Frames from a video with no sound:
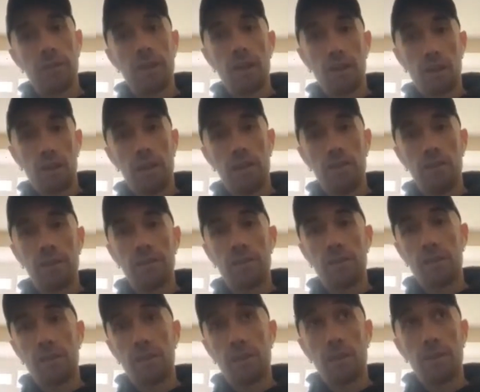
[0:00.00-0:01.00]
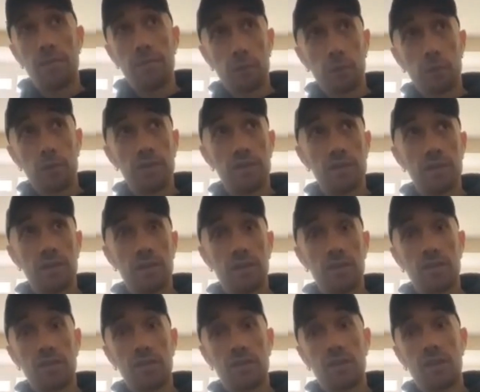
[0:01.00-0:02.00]
of our earlier
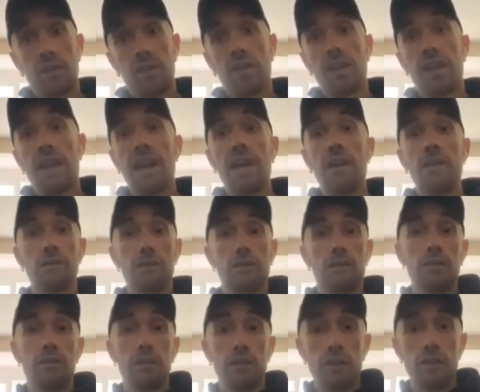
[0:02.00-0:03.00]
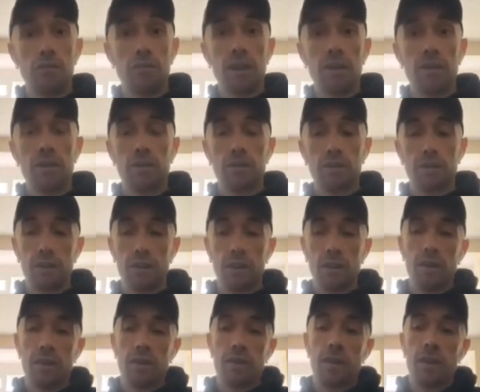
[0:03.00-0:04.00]
influences out on the new record.
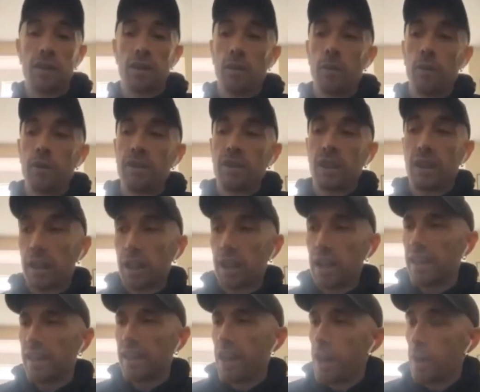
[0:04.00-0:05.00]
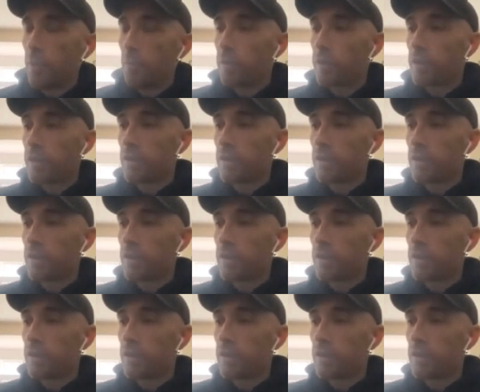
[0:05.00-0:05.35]
And I think I wanted to clear that up,